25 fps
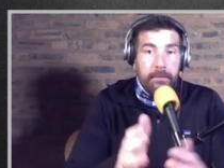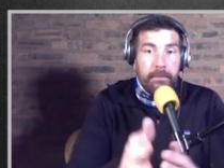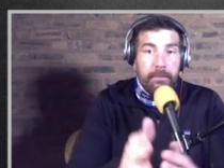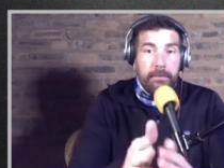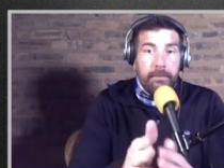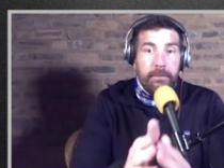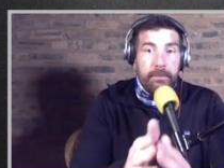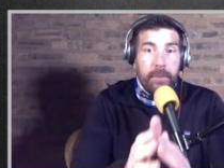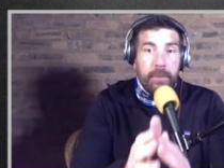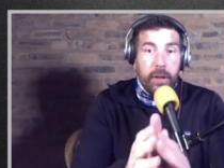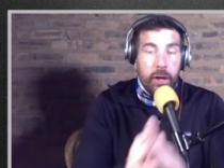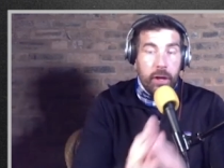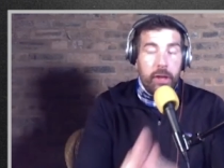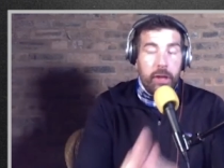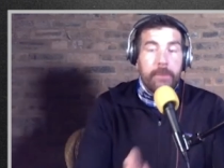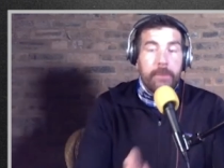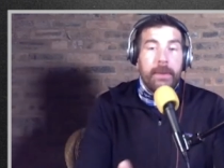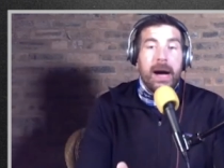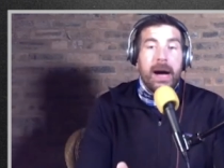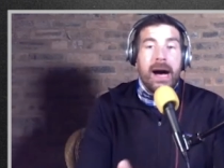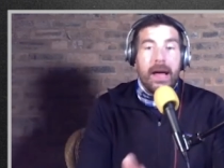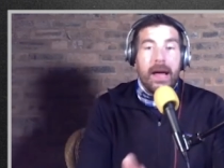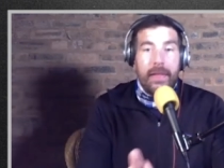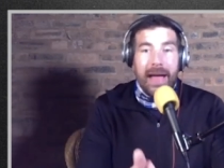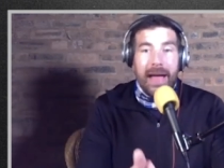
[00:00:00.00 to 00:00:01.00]
But the other
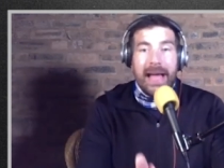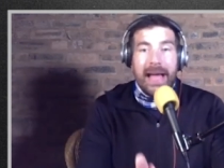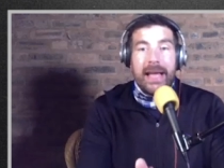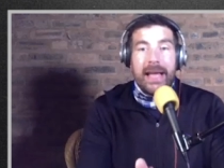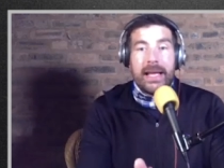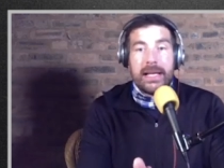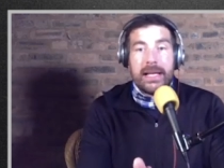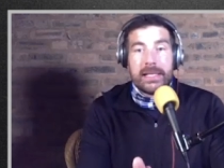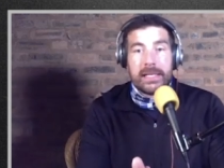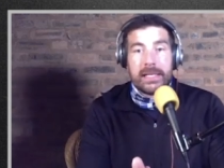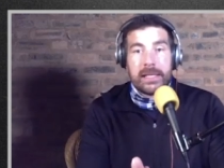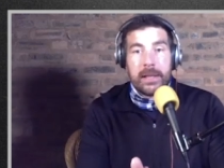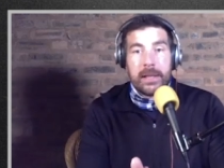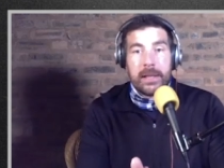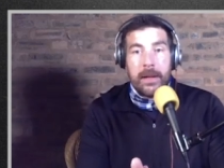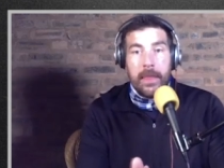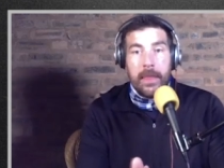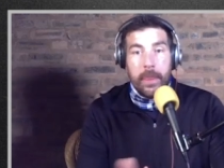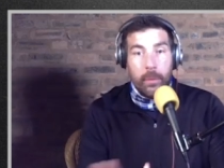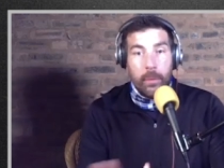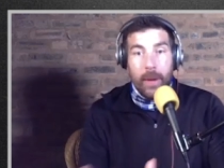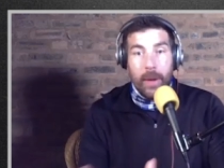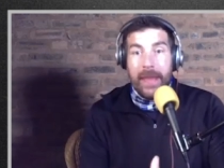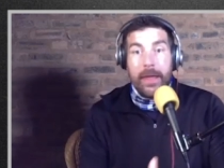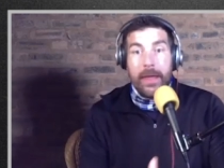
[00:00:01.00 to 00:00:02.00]
part of that is
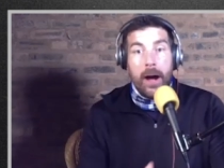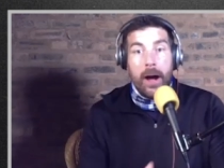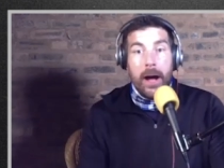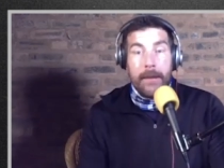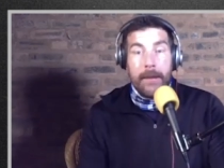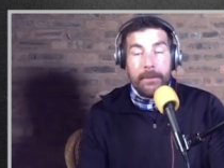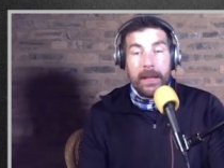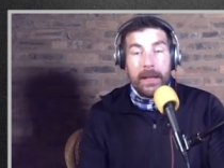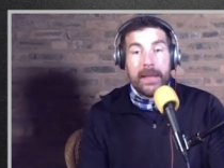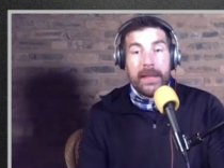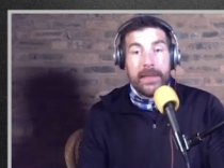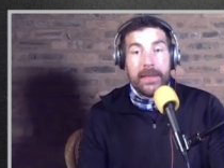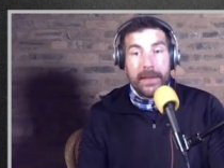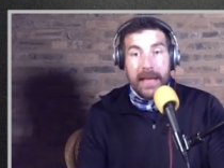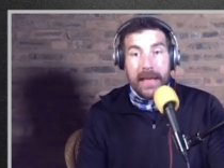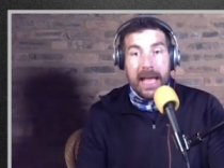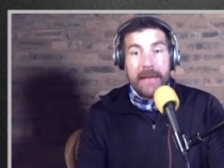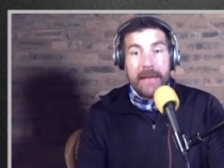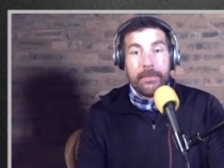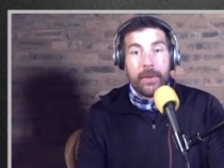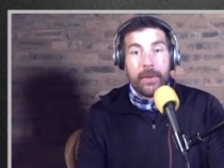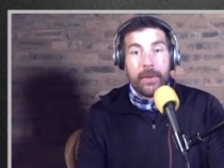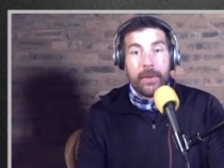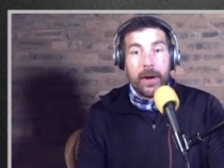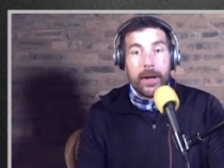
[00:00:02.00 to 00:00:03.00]
the way that I played the
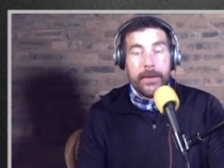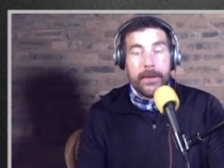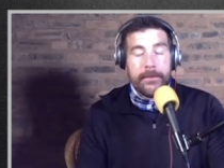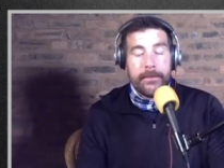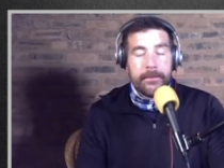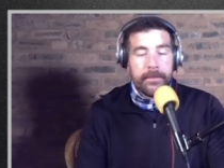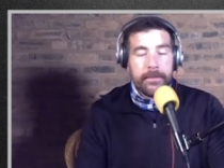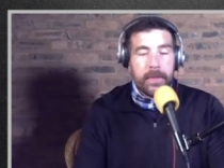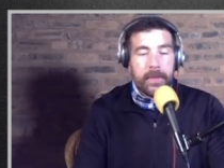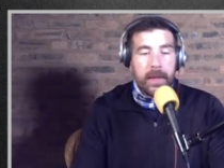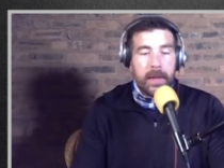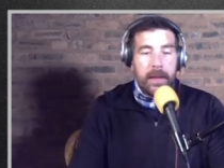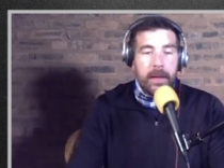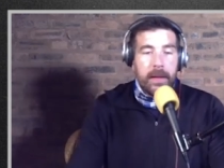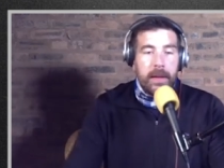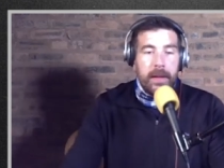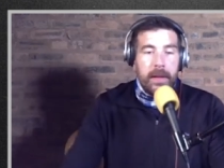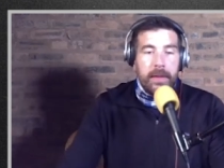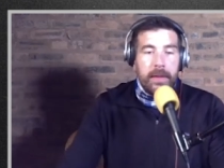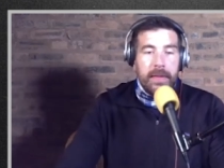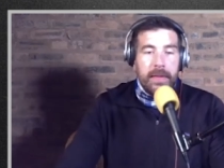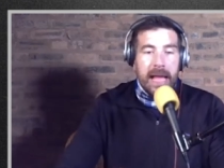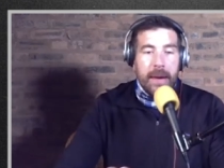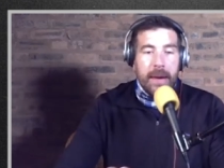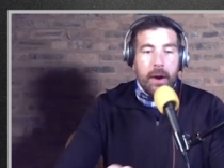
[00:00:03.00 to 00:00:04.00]
game, right?
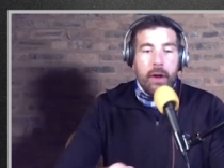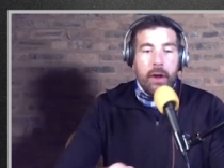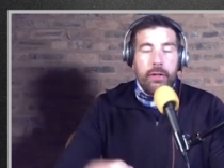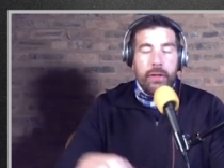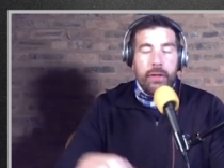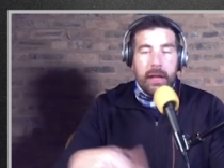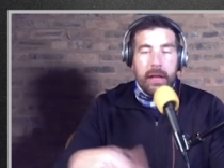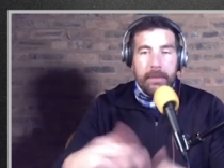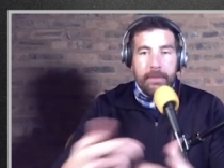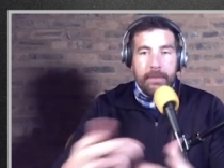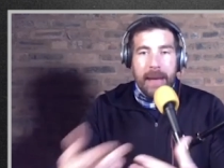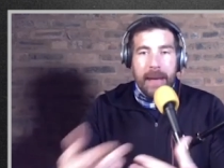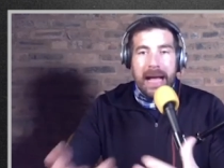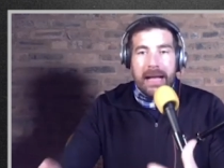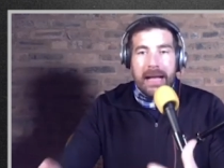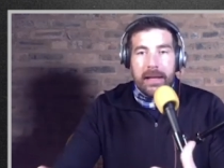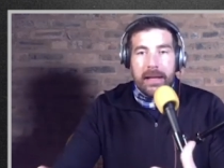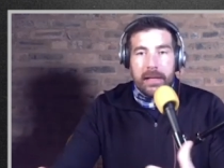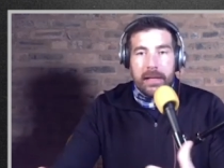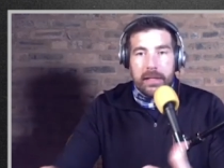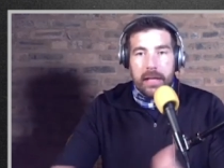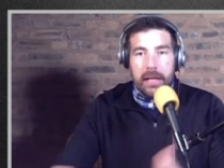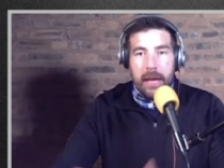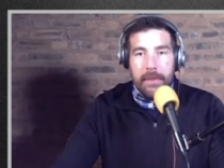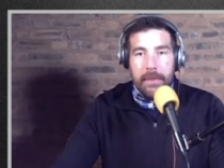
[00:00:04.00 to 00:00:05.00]
Now, I think
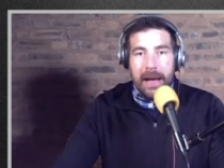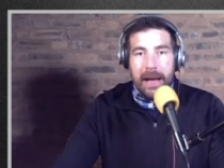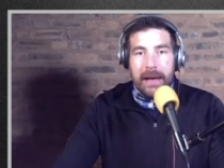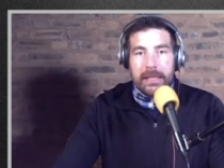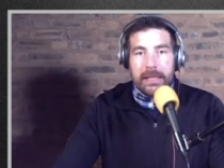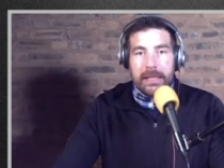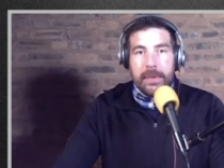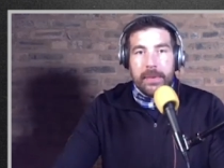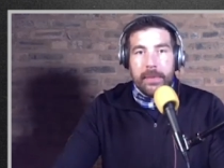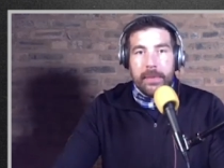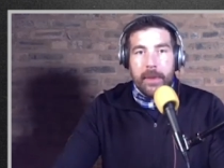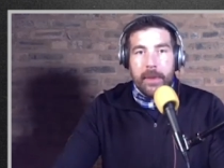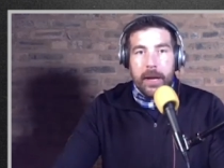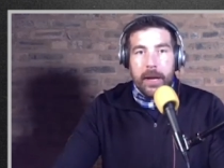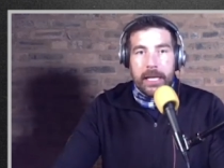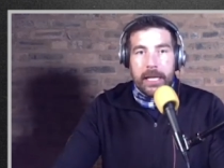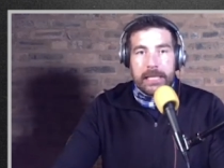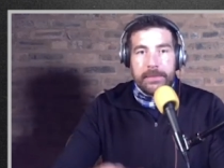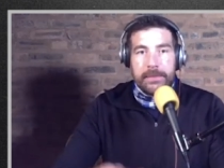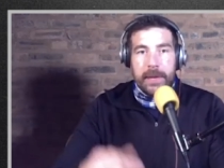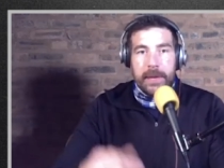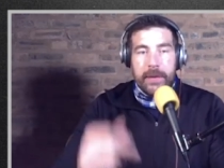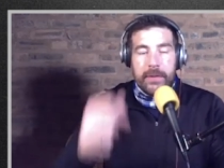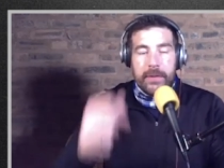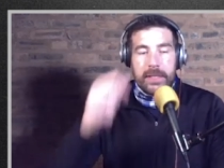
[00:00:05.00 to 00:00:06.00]
back about some of my
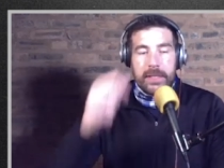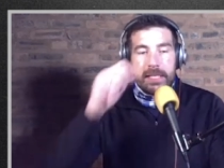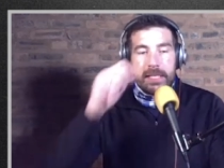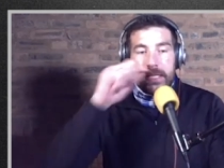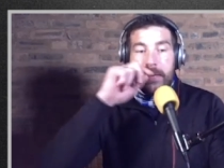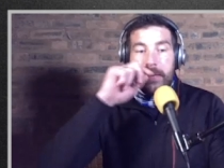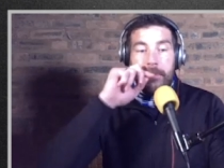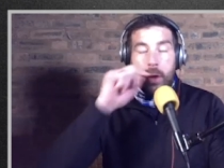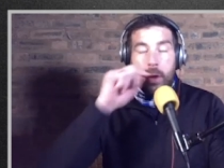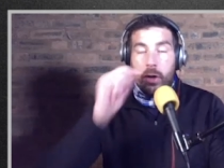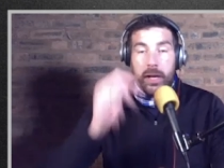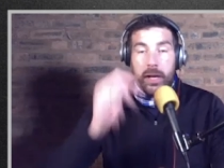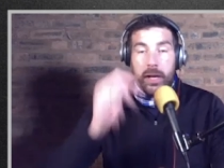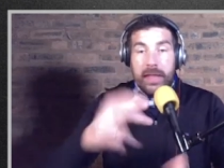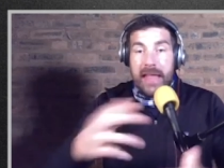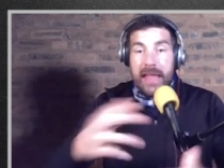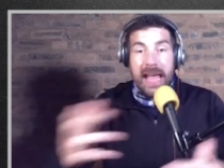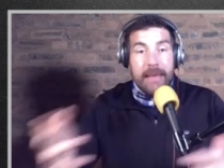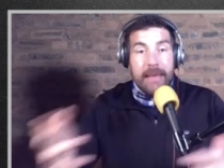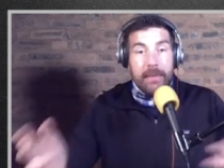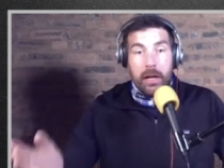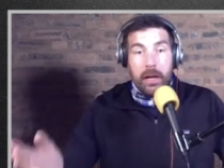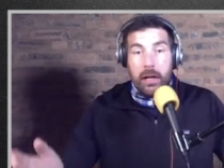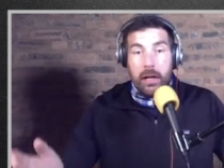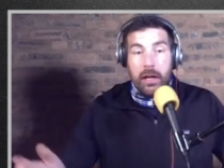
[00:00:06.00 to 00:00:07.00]
experiences. I'm not going to
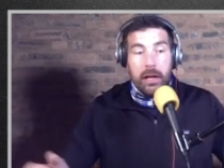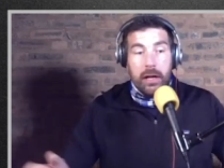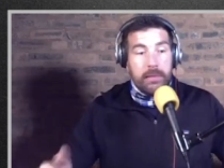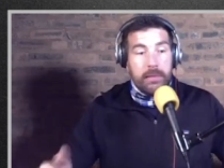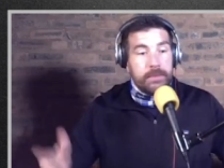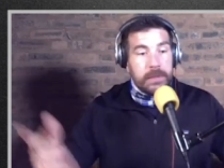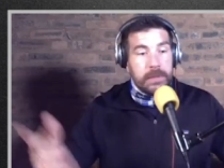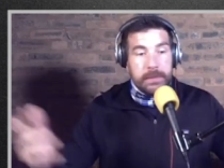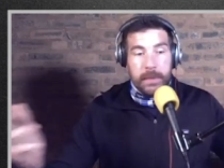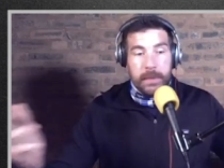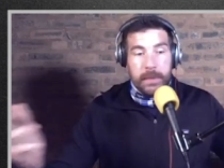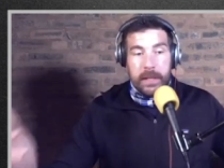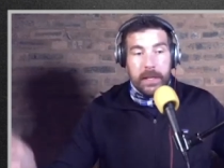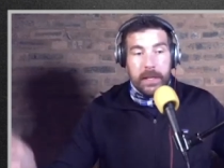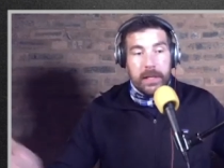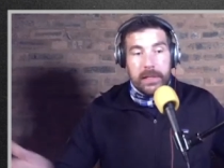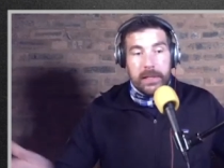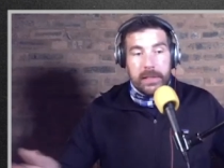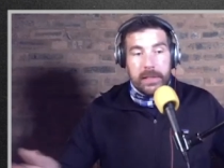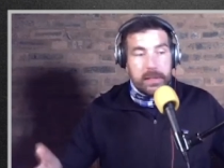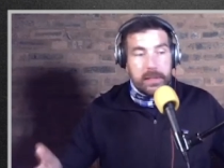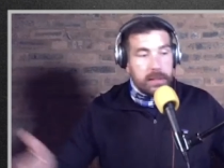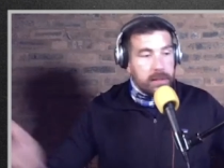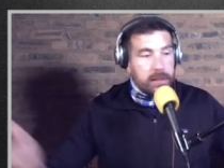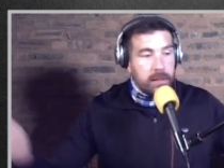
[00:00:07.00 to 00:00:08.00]
name the clubs
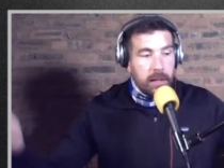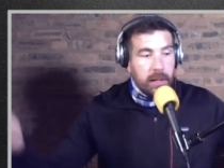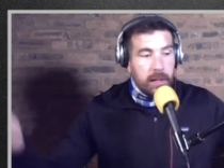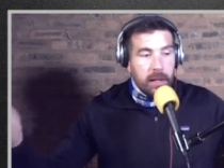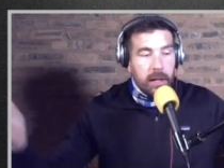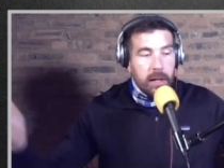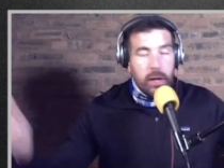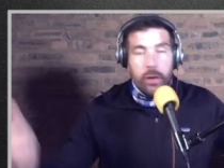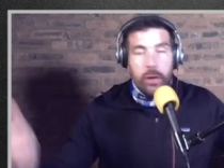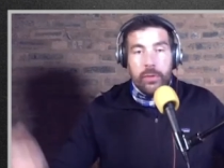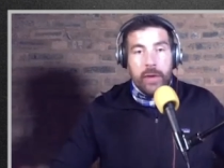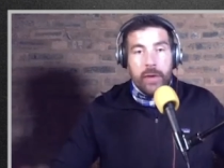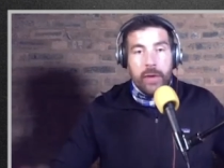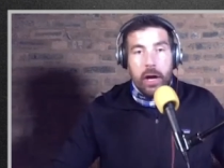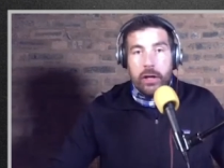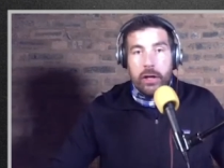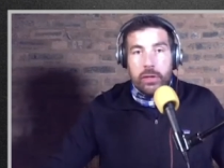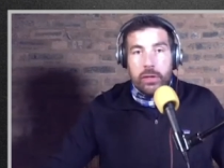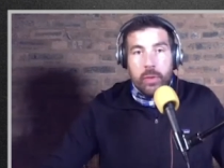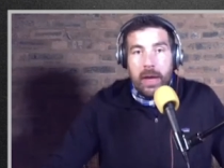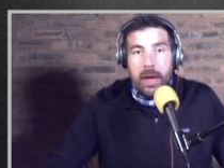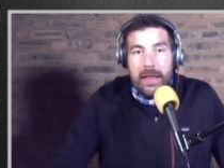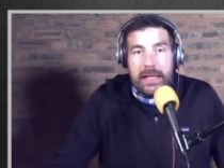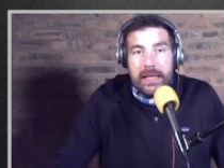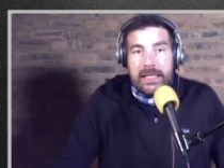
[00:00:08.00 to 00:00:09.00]
because who
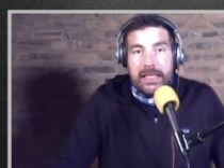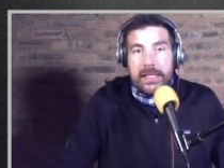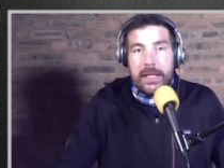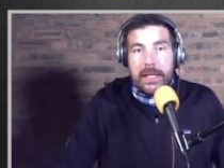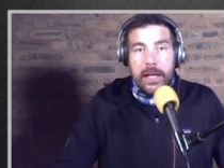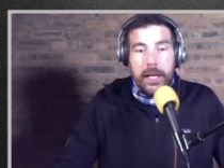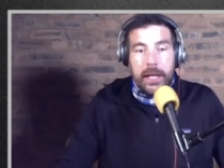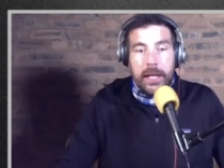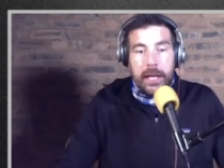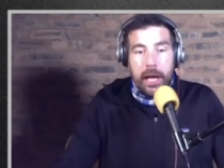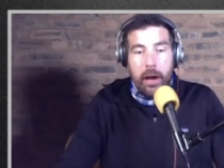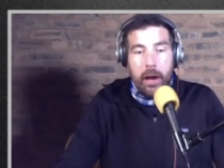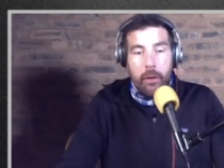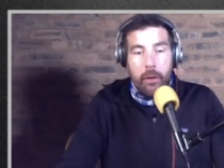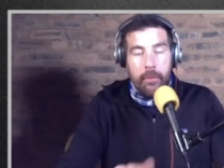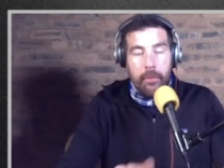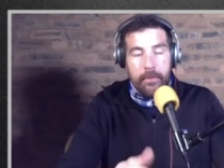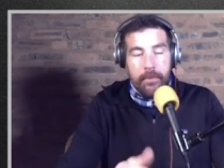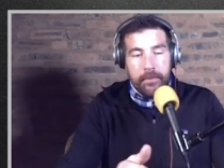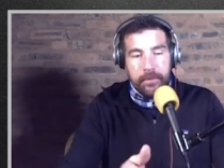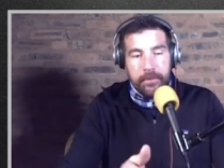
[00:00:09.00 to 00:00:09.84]
knows where this is going to go.